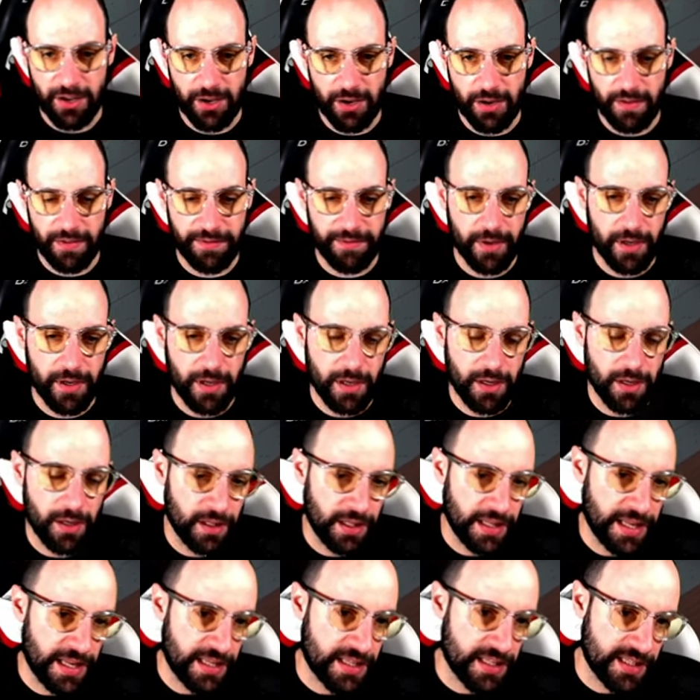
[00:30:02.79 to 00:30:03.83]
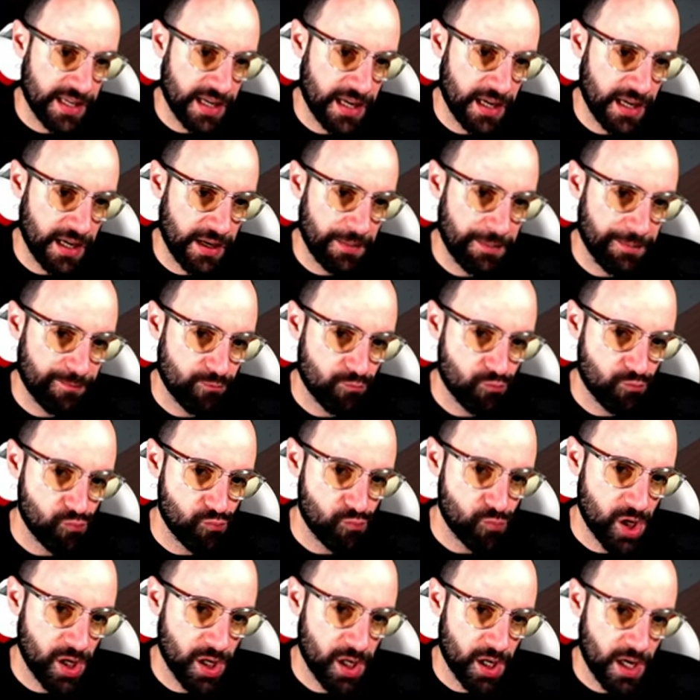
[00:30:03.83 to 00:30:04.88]
of, uh, let's say,
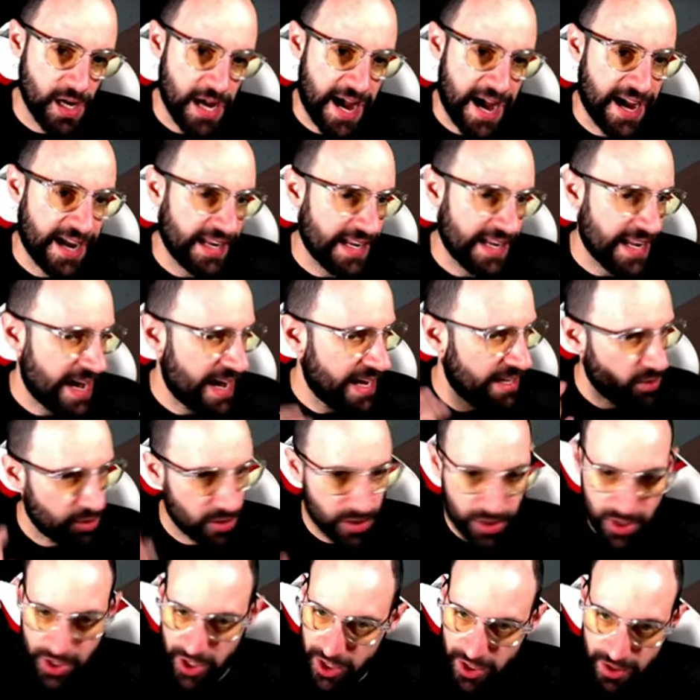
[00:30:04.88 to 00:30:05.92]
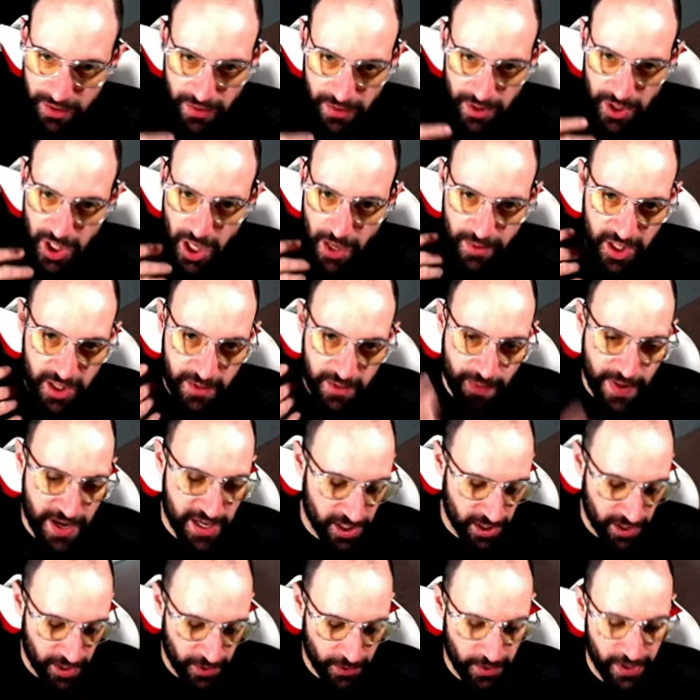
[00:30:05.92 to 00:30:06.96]
highlight or some
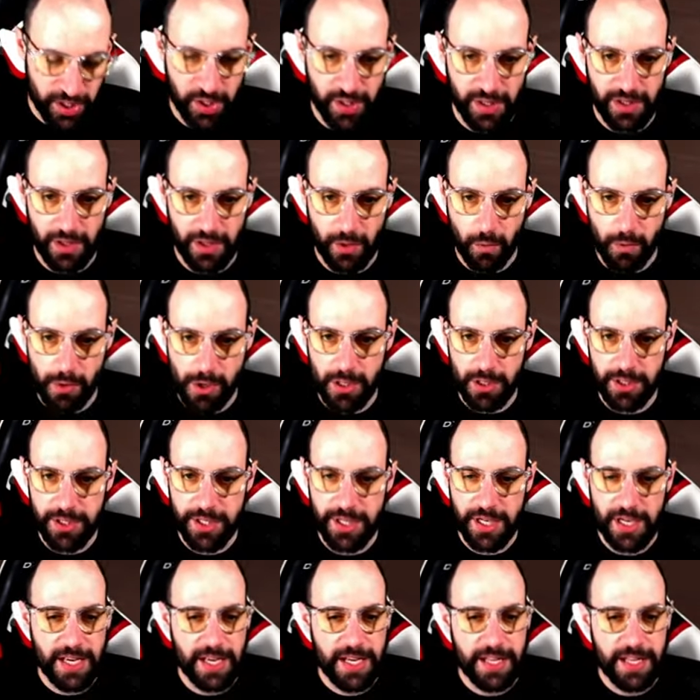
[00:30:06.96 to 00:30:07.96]
special decoration in the walls,